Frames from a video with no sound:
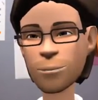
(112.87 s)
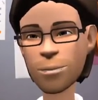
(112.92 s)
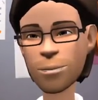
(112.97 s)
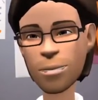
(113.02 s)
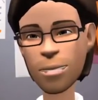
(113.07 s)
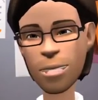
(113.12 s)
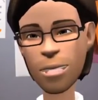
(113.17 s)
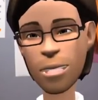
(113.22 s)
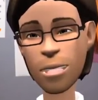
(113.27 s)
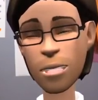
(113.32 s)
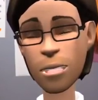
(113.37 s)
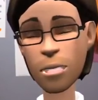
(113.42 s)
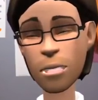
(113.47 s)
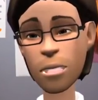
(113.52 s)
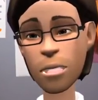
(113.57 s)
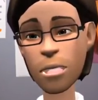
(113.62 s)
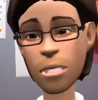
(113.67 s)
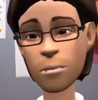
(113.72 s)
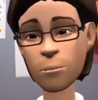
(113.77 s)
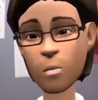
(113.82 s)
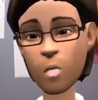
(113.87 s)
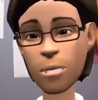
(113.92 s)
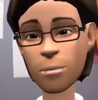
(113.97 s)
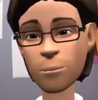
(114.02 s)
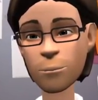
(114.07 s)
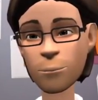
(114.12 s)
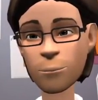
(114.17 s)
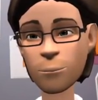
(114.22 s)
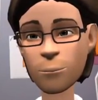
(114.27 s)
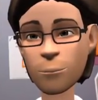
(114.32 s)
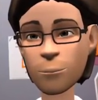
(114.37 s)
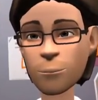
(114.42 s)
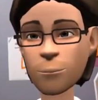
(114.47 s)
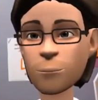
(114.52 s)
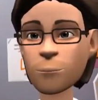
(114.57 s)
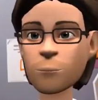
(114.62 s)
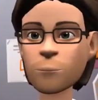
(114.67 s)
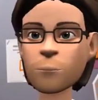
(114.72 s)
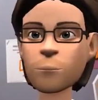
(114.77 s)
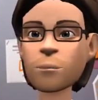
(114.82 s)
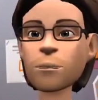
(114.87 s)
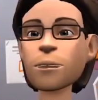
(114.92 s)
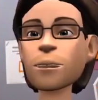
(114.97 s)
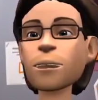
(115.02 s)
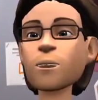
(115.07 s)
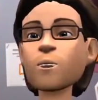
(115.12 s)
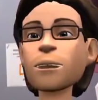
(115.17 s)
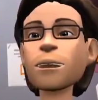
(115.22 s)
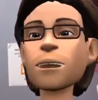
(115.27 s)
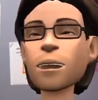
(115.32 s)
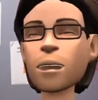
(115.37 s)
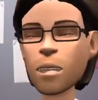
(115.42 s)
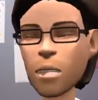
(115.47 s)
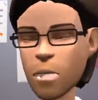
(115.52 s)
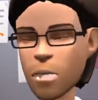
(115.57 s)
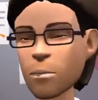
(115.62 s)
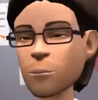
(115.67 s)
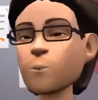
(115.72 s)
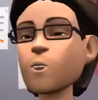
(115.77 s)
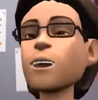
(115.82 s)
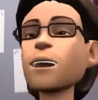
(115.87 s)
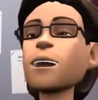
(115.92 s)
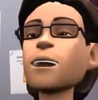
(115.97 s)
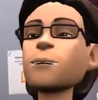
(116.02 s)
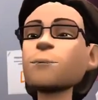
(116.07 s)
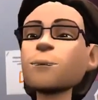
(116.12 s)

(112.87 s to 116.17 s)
Third question is, what superpower would I like?